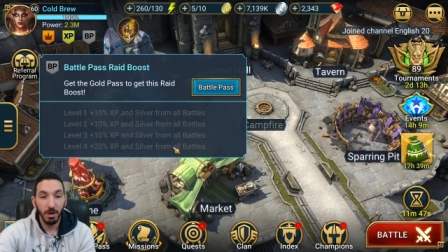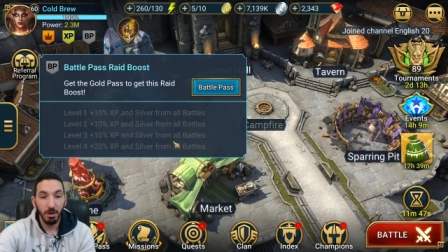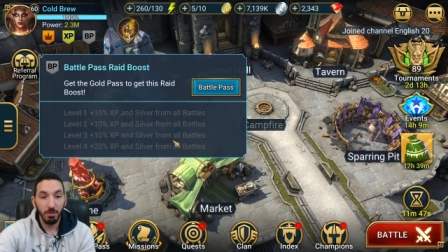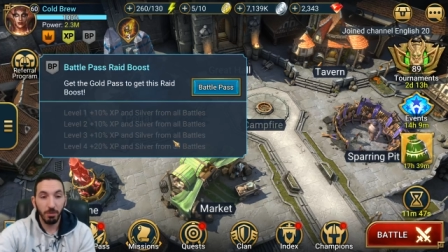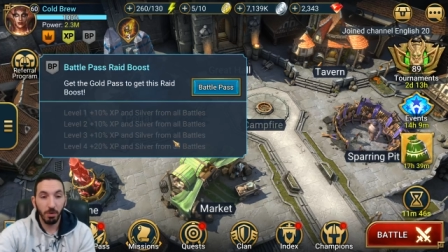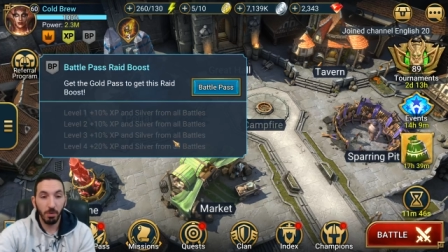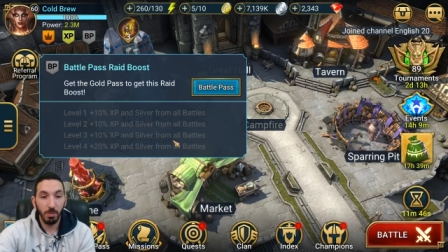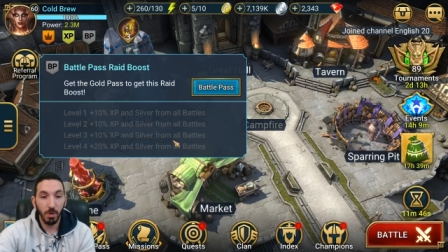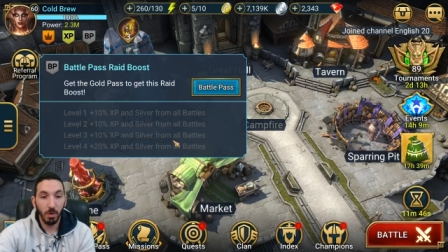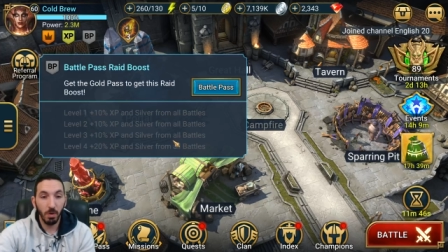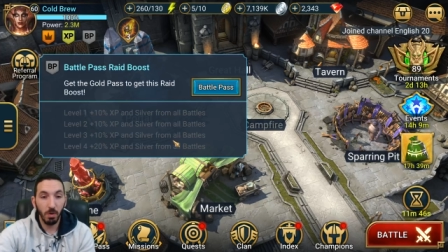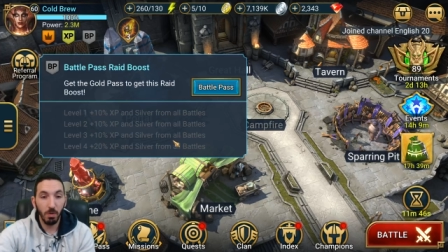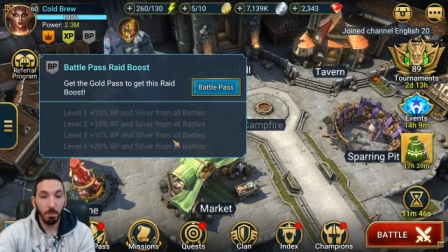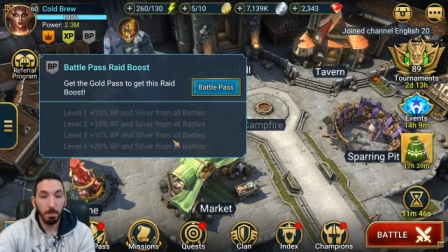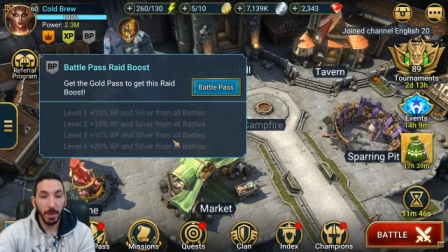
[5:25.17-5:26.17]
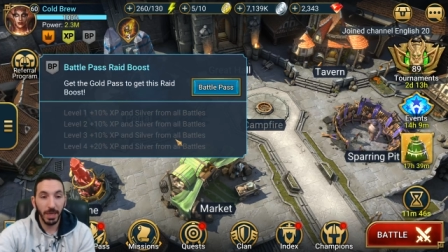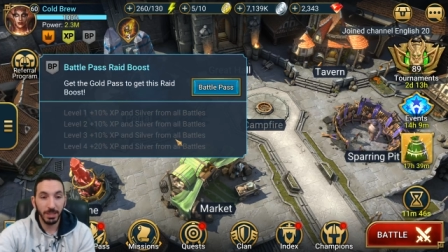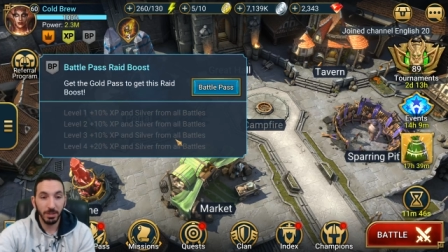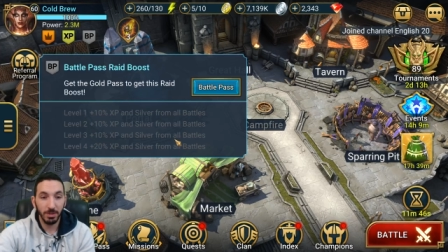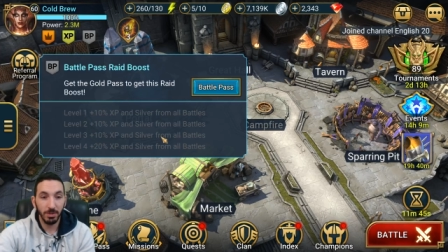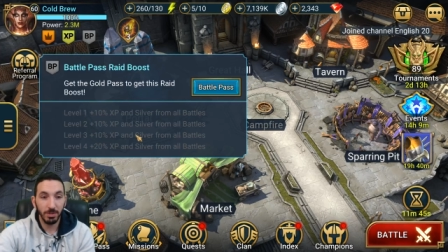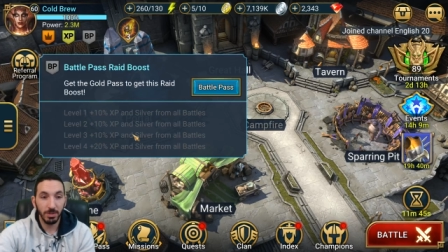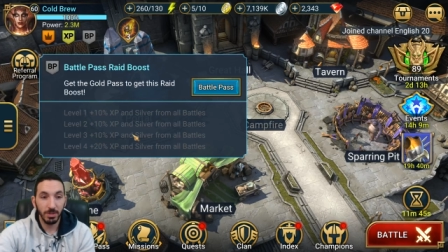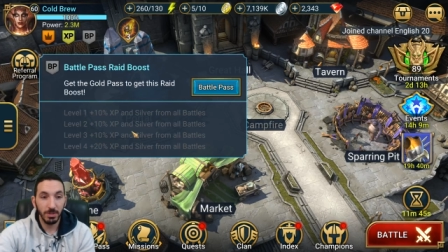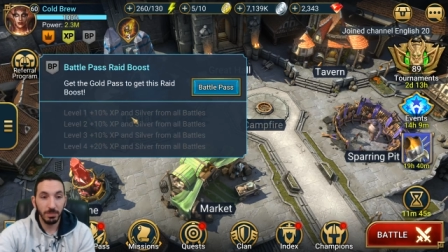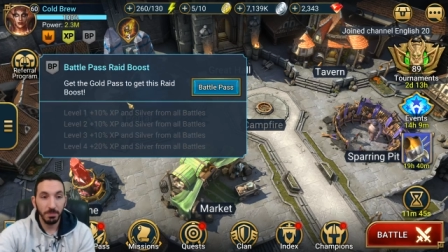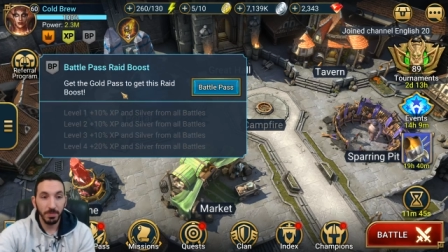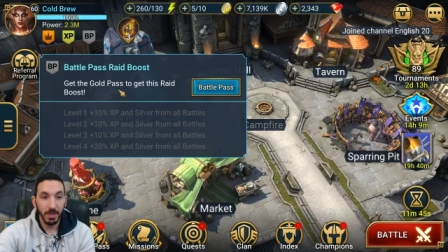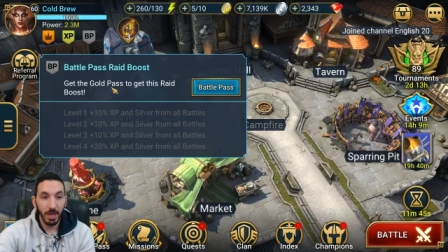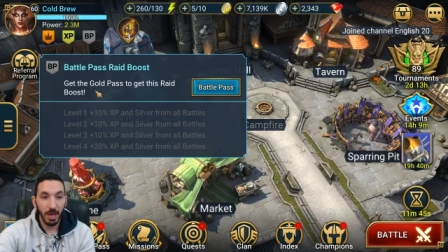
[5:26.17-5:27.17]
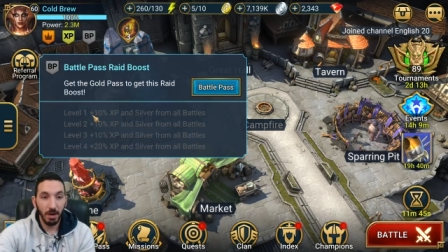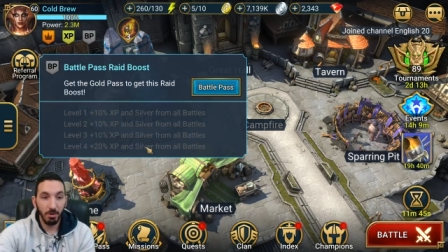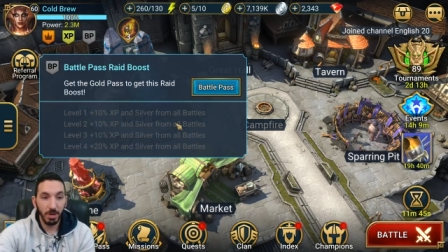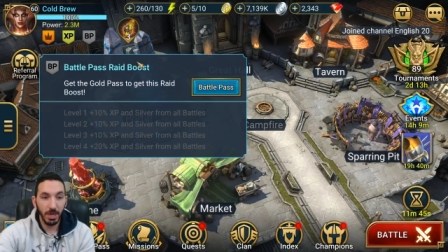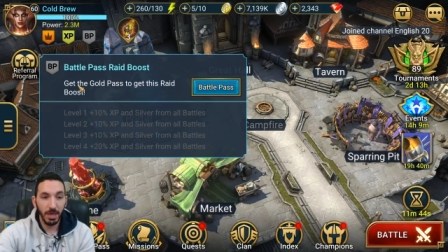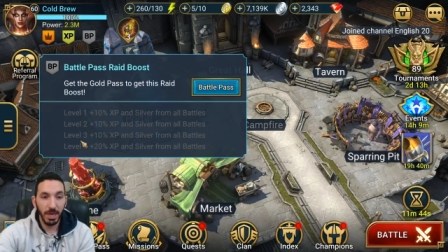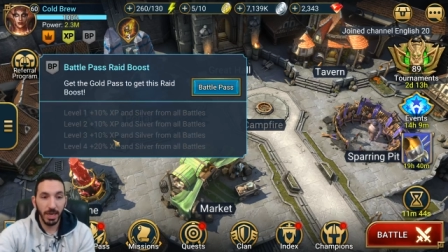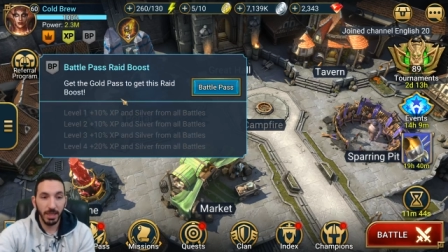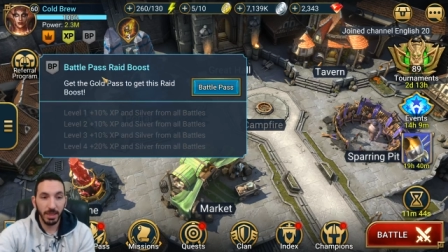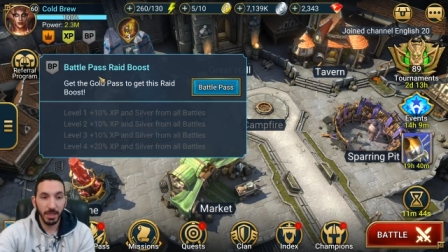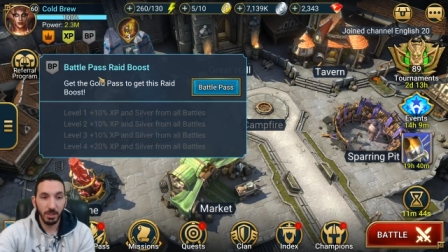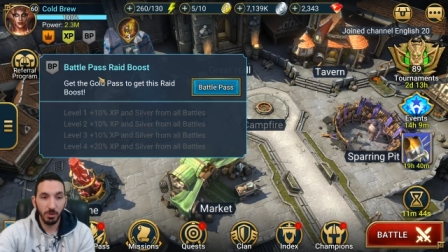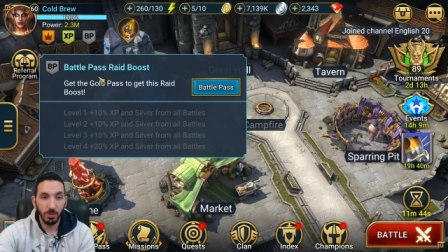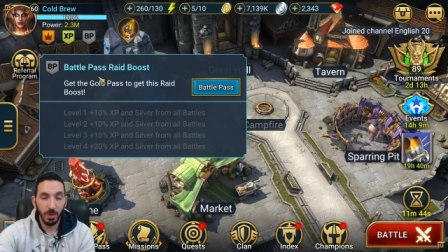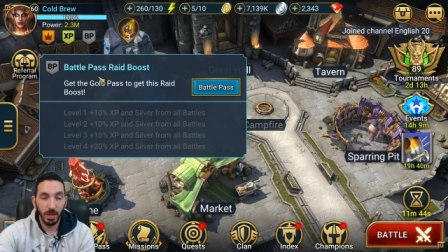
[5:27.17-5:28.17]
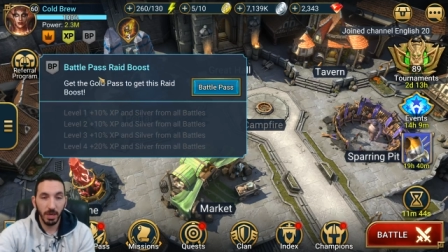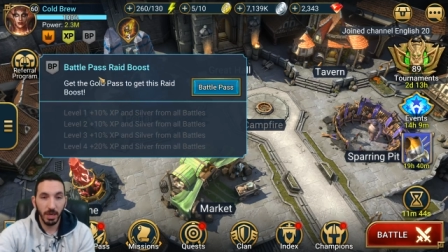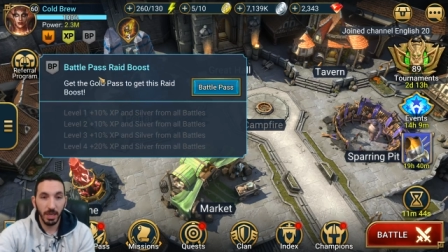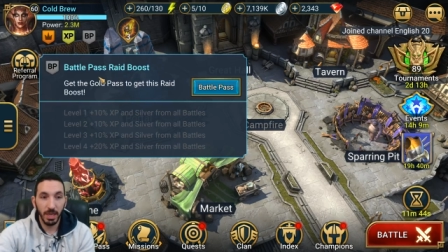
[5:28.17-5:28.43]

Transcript: from all battles. I really like this one.